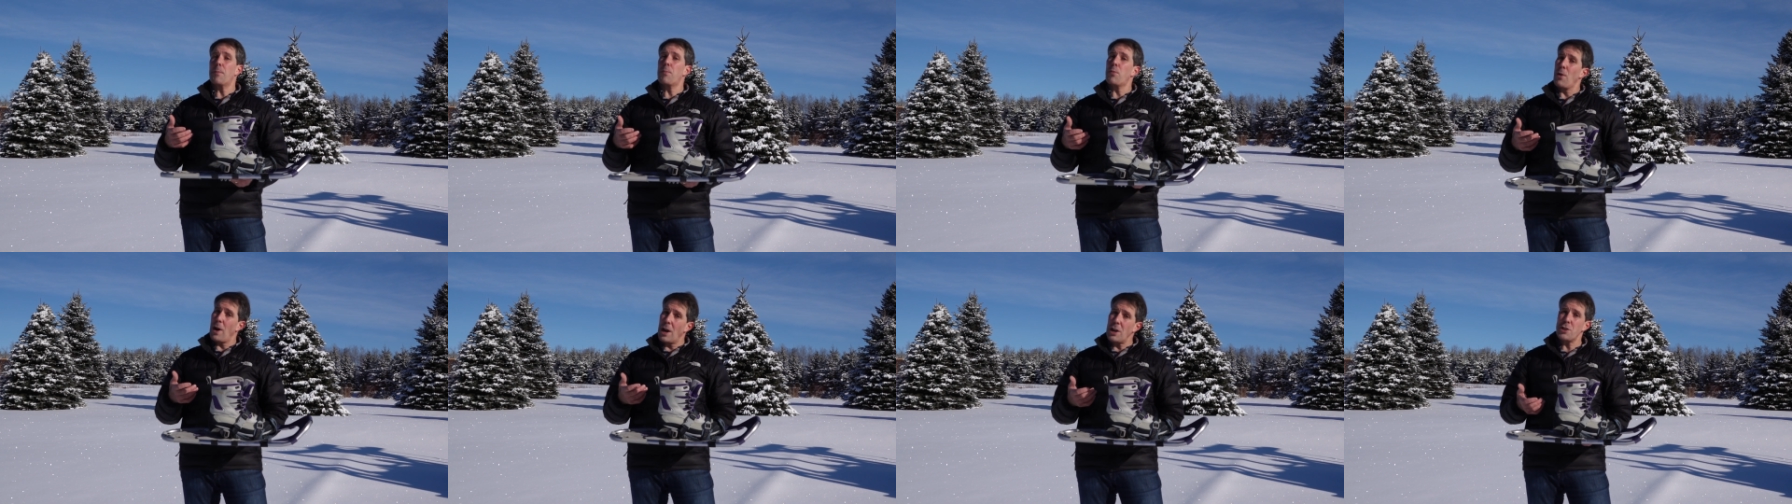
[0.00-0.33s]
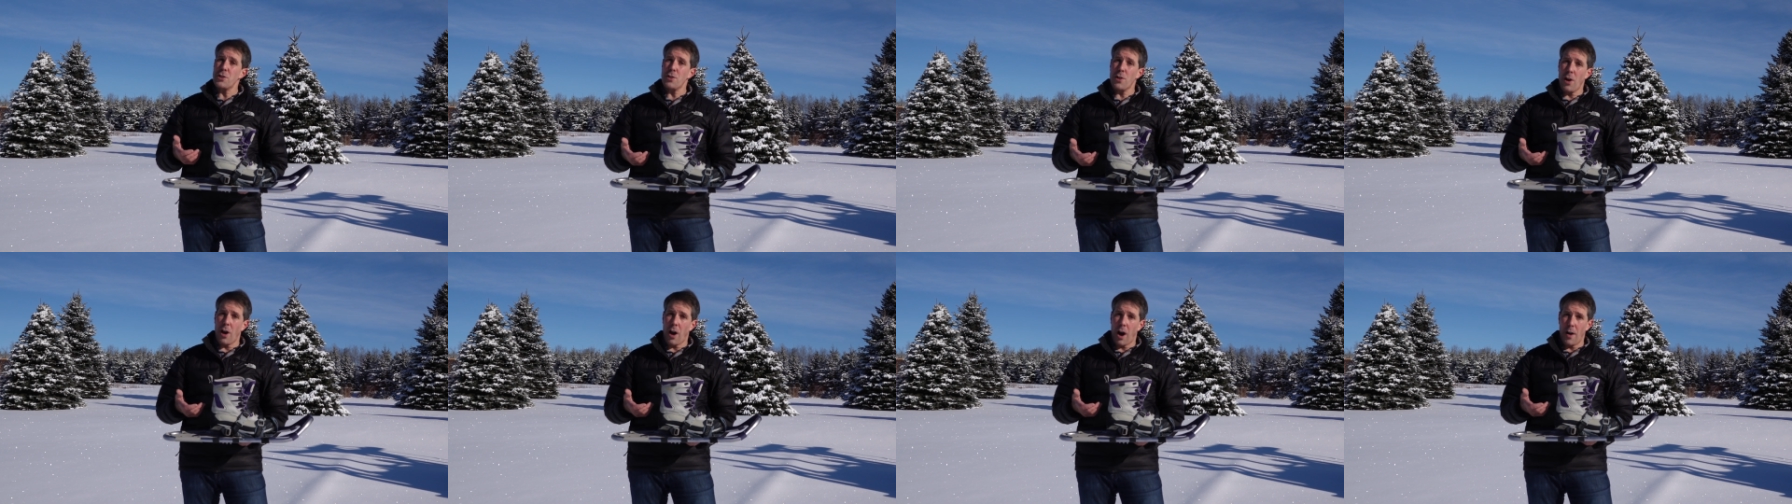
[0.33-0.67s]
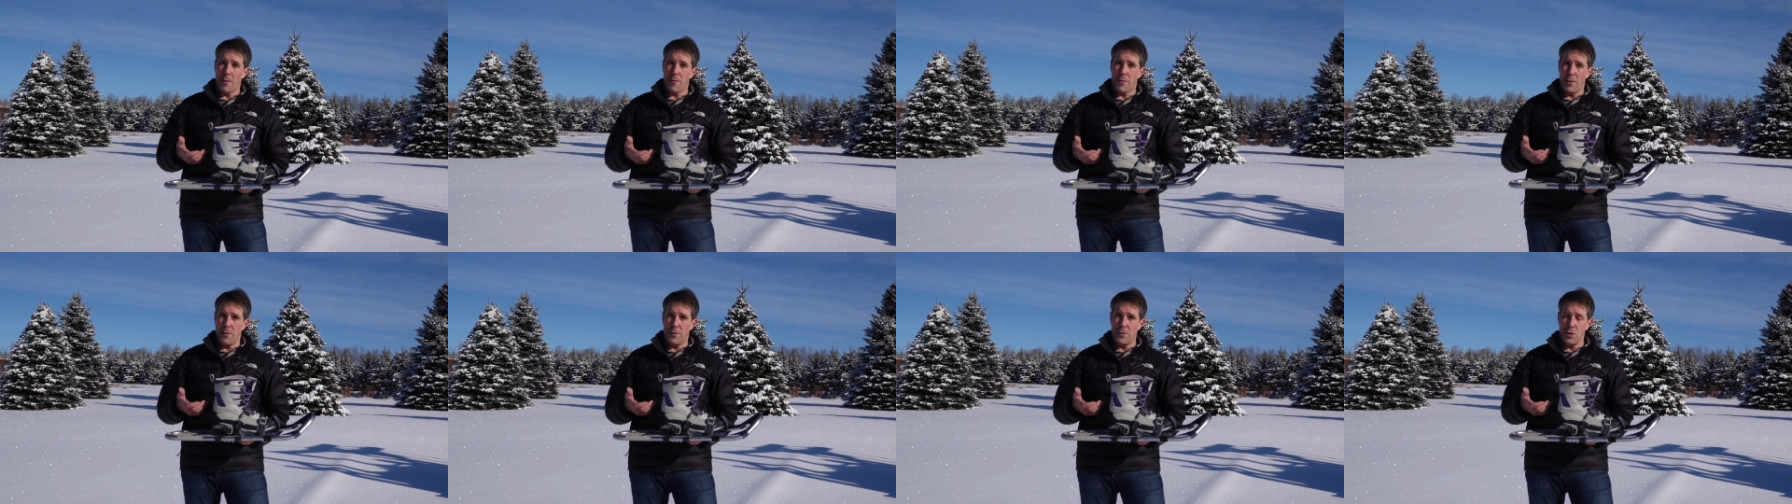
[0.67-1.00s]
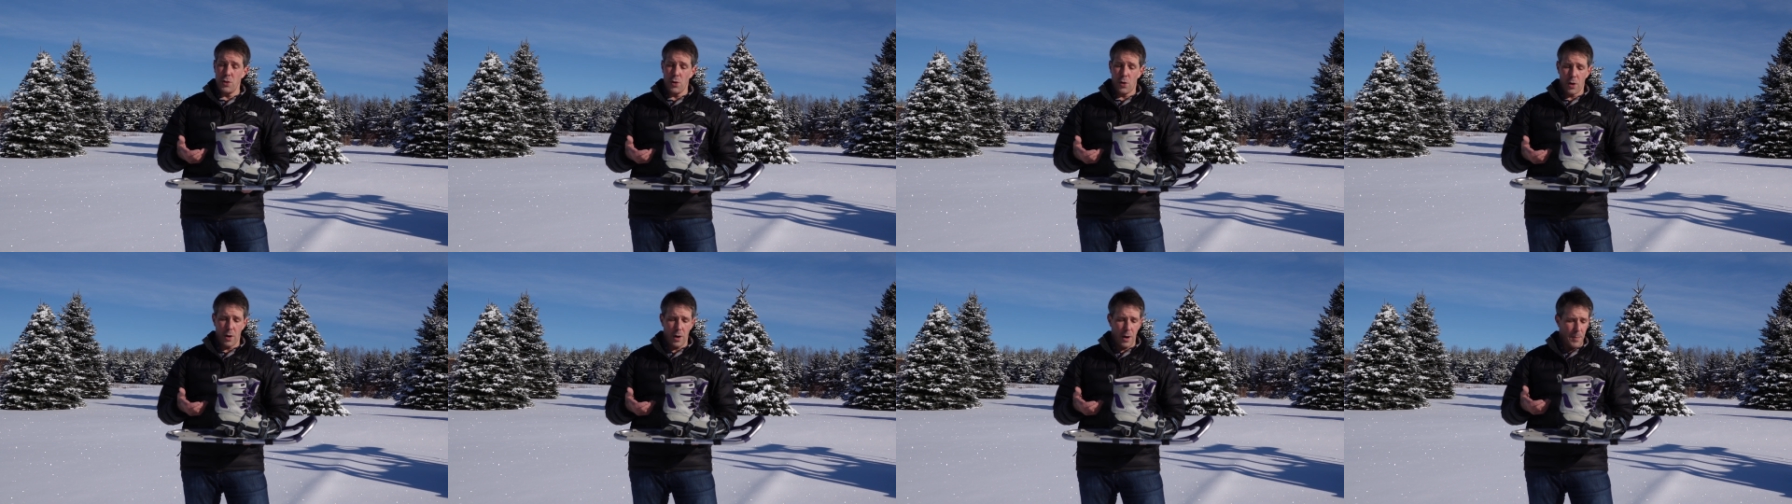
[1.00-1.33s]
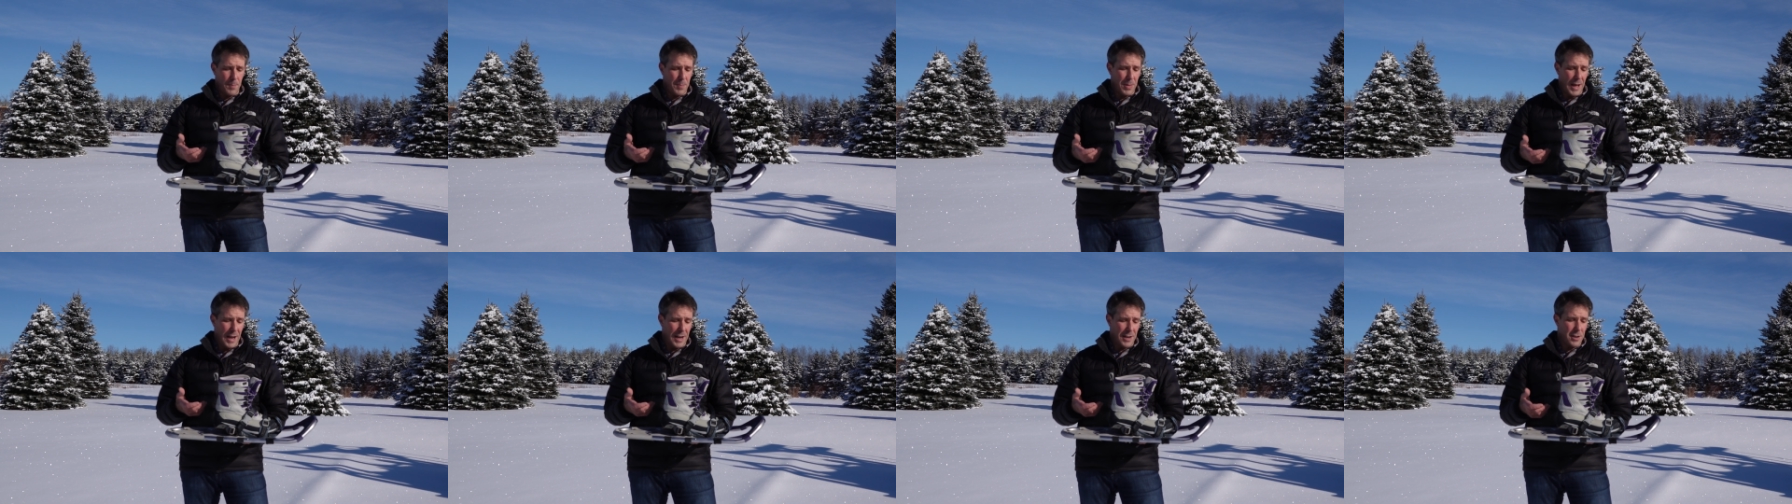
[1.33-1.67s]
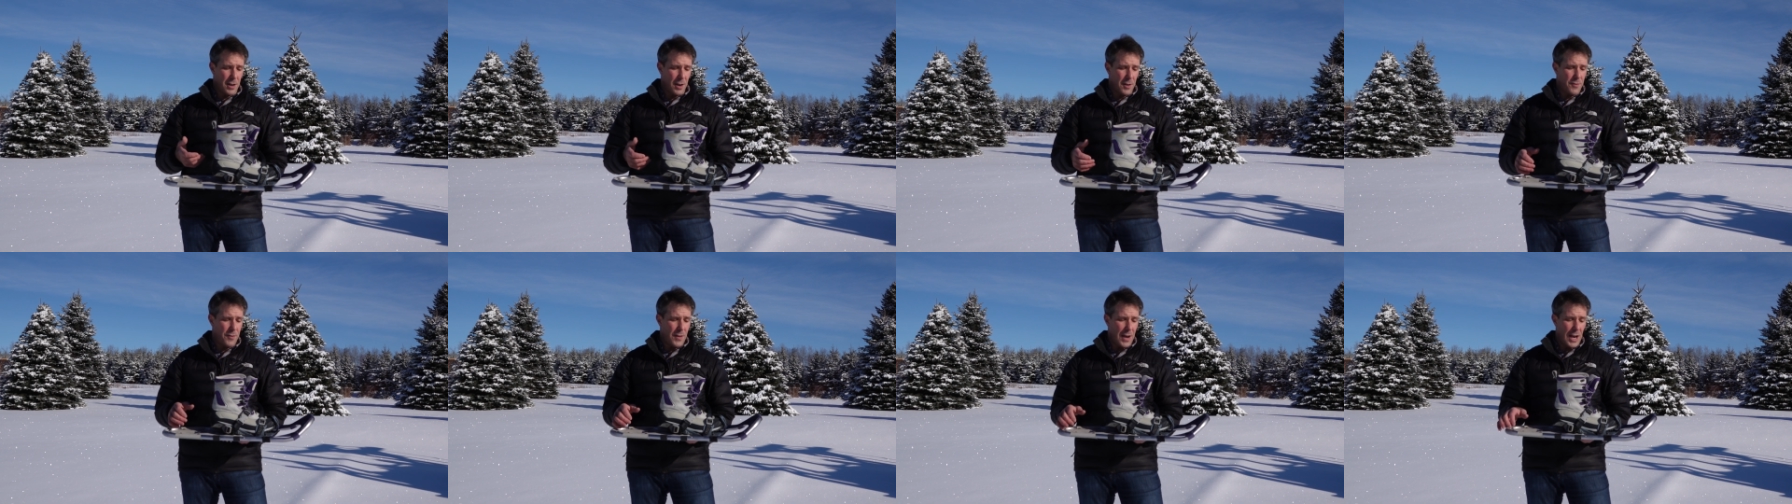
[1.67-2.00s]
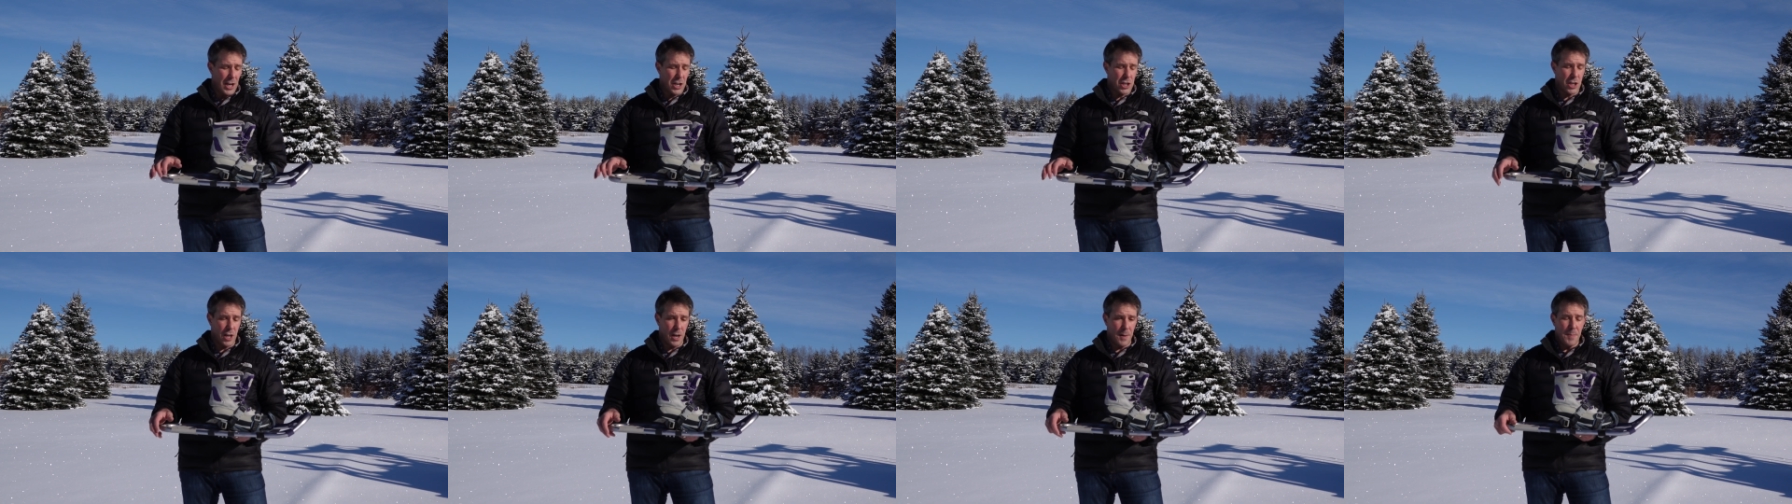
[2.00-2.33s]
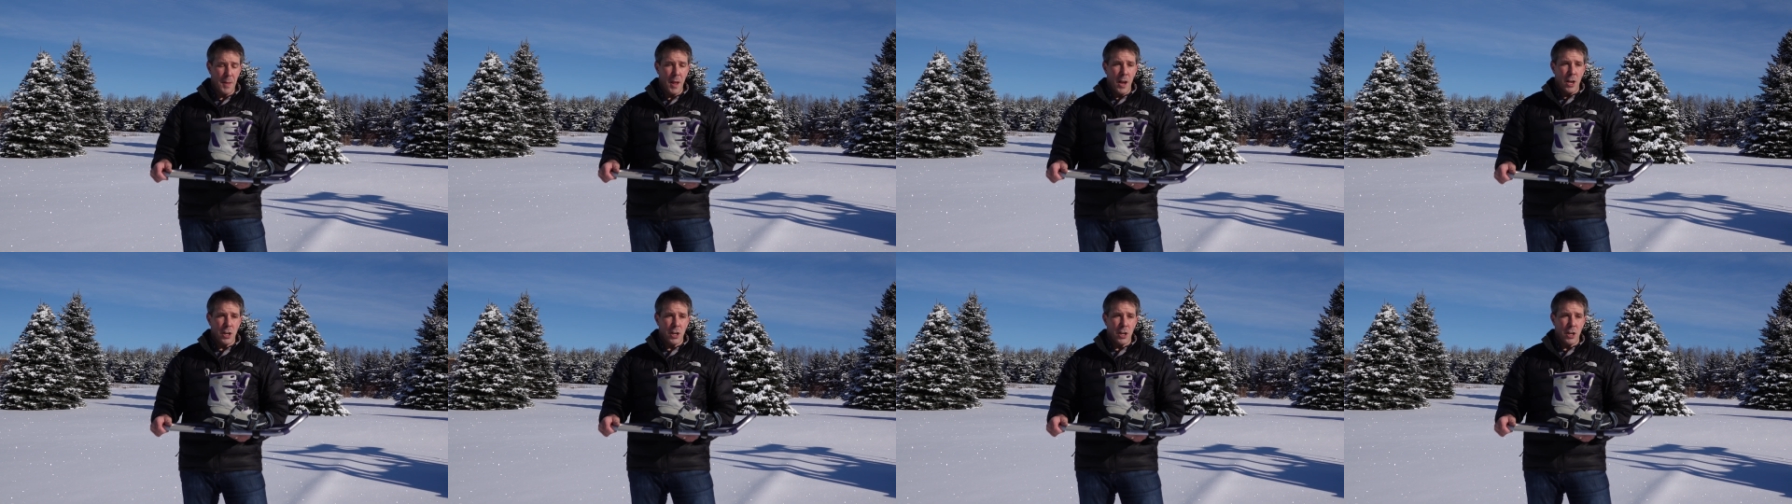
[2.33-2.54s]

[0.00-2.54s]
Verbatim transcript: pressure off of your plantar fascia.